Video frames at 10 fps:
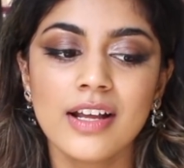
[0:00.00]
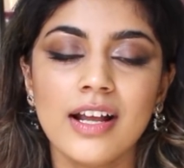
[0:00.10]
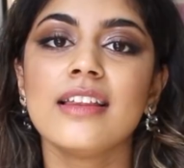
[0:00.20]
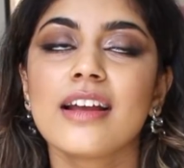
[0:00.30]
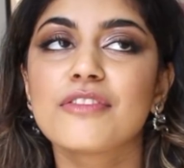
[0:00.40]

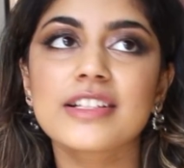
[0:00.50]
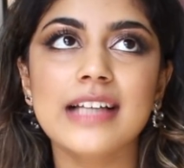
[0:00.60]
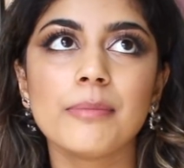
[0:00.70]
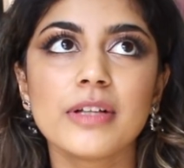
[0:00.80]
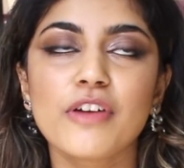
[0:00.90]
Like for
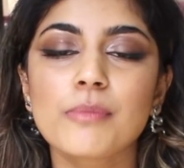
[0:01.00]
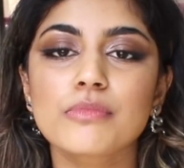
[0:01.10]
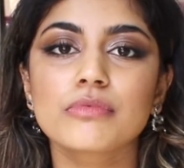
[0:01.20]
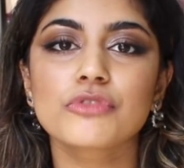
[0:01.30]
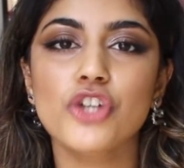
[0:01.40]
example, if I'm
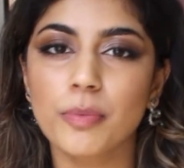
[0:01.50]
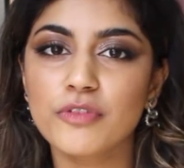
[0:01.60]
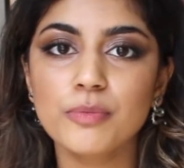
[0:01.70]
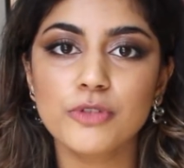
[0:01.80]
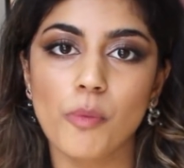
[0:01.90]
shopping
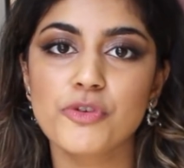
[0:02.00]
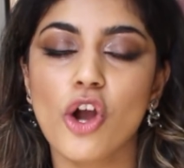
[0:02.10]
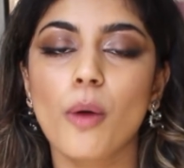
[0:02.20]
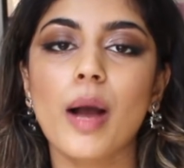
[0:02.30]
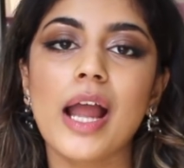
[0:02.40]
from
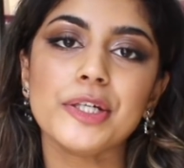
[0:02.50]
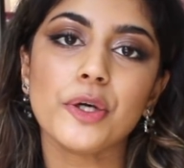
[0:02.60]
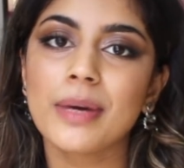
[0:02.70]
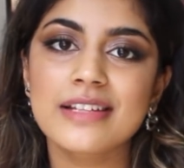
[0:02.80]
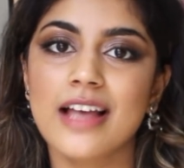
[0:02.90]
Topshop, I know
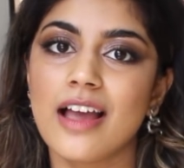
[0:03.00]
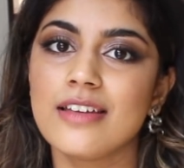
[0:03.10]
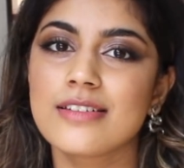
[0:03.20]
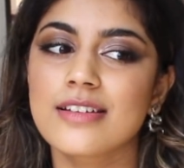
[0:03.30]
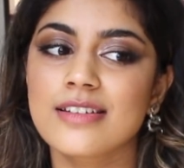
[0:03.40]
my
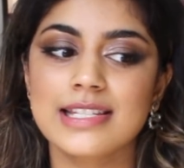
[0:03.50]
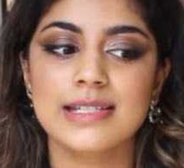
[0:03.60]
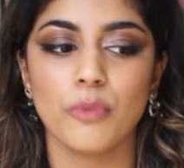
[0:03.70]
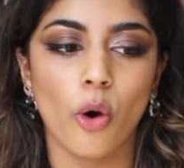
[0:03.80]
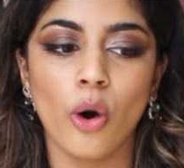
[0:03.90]
size is
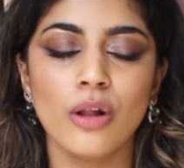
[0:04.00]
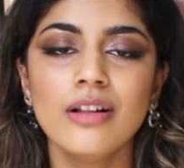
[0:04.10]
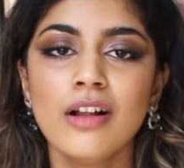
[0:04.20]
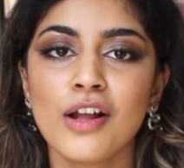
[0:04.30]
small,